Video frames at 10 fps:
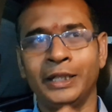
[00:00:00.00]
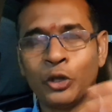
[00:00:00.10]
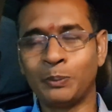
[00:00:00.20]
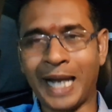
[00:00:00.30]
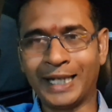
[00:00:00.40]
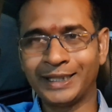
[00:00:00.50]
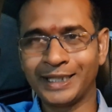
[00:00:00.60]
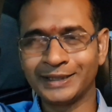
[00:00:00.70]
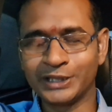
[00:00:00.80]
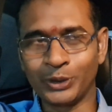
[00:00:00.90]
Your
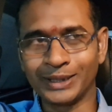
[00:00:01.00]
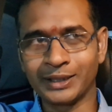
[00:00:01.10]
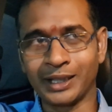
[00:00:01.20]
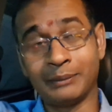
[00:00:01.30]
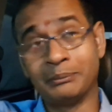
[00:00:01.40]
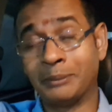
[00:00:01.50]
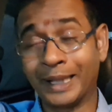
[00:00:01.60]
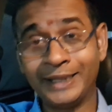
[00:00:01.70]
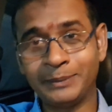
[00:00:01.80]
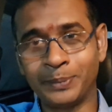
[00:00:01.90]
planetary situation
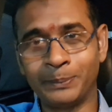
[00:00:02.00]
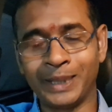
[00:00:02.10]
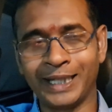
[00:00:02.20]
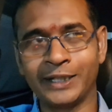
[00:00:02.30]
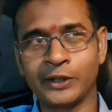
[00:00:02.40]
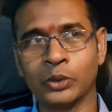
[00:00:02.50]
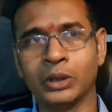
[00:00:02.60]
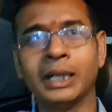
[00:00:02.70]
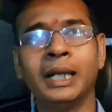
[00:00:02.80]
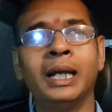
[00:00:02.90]
might play its
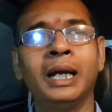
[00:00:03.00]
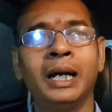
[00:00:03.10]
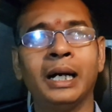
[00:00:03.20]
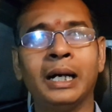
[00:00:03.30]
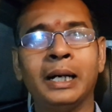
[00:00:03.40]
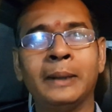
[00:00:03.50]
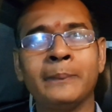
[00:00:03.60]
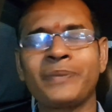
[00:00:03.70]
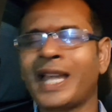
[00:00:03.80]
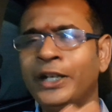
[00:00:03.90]
role,
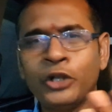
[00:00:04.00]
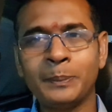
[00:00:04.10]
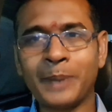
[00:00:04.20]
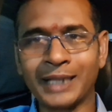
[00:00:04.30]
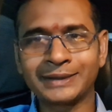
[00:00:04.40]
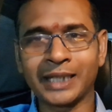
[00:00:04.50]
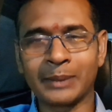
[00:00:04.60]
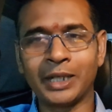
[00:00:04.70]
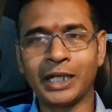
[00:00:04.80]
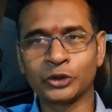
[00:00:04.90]
um, and your past
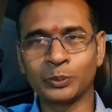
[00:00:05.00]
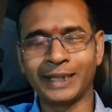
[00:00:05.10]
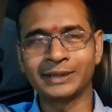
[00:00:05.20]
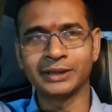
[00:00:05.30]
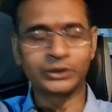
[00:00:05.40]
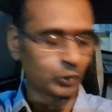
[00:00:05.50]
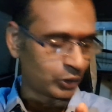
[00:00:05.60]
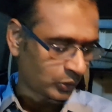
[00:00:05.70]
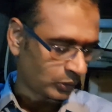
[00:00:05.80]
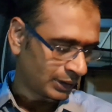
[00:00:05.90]
karma also plays its
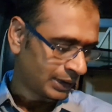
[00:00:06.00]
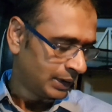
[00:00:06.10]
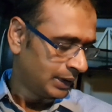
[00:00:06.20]
own role.